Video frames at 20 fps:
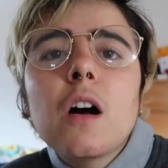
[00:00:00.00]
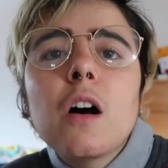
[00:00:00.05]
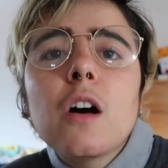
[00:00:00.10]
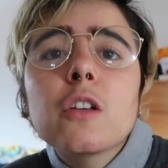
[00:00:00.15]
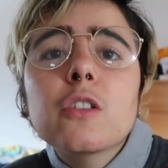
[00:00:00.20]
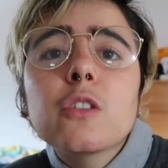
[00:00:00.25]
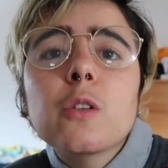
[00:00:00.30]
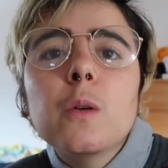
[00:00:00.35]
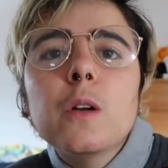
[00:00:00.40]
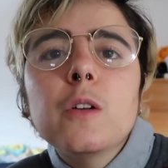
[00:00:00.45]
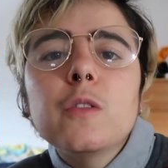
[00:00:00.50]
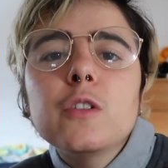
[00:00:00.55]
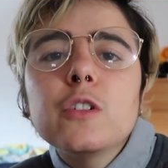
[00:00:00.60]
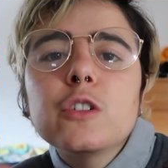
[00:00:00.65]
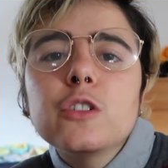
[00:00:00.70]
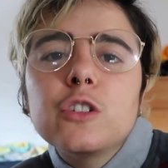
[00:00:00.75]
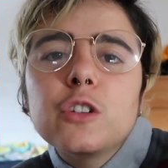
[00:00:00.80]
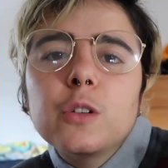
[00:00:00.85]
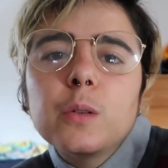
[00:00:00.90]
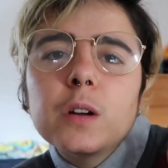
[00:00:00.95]
Also, if
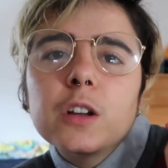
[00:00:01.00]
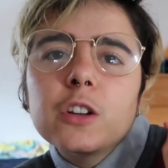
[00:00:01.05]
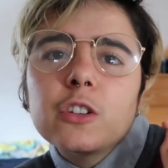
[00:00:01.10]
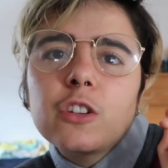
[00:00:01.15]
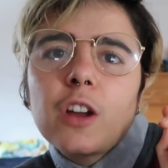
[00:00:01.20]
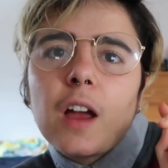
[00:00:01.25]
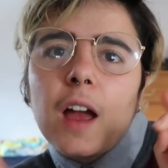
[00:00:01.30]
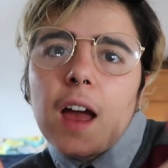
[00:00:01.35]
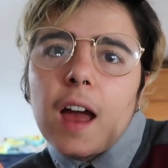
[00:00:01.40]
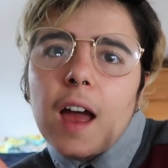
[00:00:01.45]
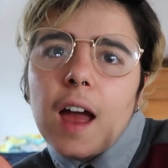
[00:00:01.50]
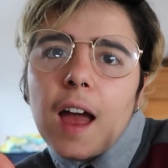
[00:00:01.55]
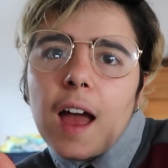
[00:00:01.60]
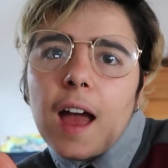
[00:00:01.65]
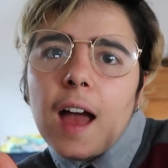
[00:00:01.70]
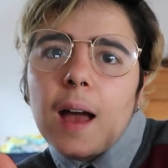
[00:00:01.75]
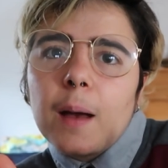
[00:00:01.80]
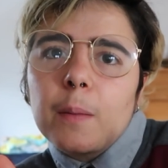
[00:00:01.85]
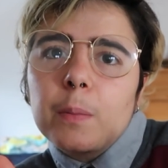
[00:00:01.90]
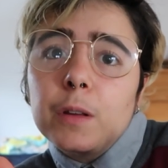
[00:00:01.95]
you're Jewish,
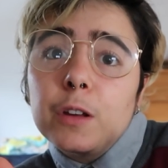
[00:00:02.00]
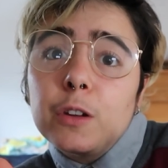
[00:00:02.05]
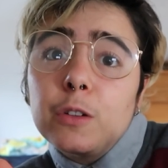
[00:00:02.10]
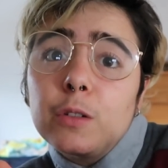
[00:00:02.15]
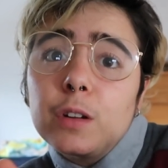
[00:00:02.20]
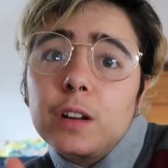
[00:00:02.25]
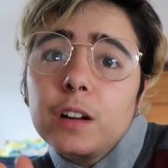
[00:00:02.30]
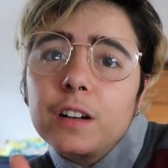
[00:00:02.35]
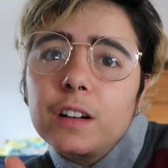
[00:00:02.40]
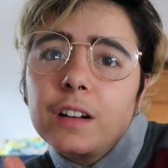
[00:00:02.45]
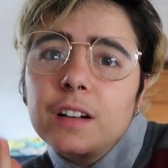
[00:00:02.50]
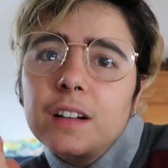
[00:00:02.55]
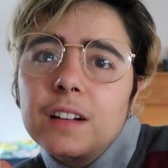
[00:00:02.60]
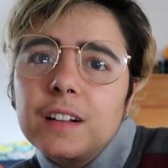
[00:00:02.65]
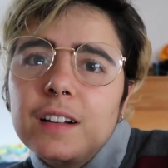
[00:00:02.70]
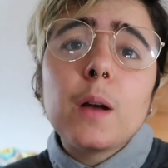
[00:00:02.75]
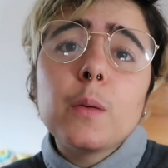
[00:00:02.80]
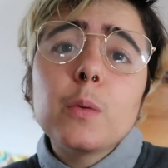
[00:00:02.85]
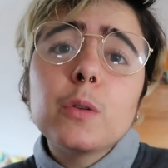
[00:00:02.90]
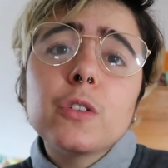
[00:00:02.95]
Happy New Year.
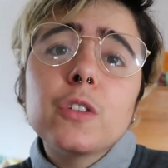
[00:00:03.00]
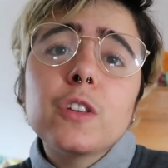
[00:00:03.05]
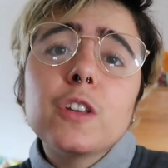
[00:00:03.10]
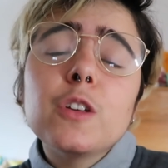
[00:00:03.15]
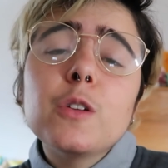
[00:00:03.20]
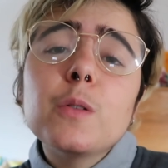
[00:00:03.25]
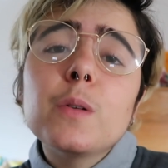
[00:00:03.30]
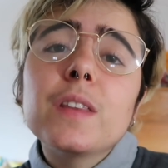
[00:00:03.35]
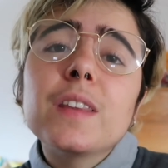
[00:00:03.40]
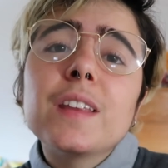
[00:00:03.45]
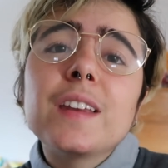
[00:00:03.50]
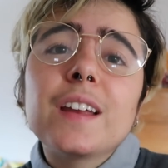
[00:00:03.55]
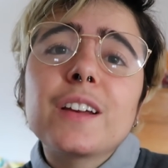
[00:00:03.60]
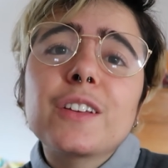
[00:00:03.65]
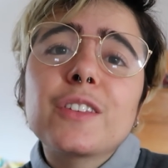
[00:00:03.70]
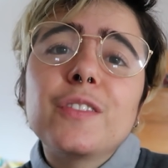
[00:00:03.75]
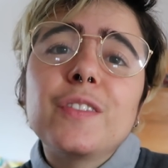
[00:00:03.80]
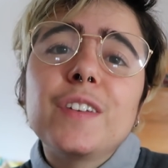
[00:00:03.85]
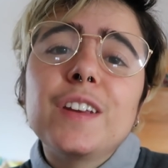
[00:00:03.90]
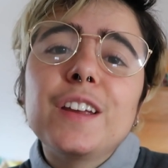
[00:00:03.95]
I will see you in the
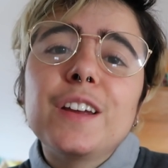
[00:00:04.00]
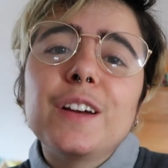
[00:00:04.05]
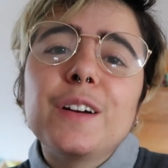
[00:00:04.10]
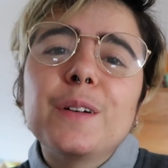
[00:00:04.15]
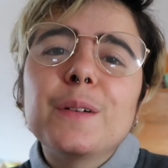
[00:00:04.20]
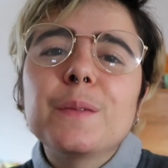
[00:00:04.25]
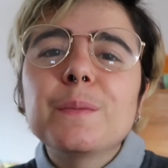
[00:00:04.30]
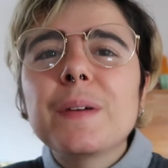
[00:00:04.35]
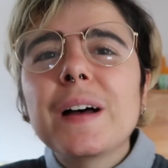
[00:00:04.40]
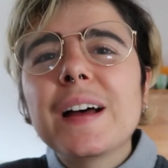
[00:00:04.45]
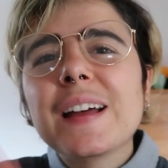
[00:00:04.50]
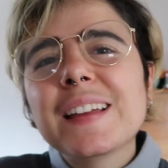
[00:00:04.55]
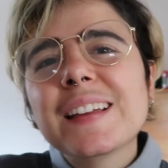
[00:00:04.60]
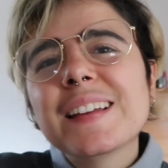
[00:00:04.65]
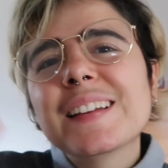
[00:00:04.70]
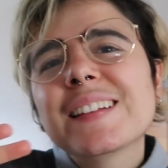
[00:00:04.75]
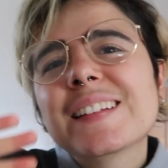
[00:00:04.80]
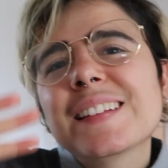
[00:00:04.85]
next video. Bye.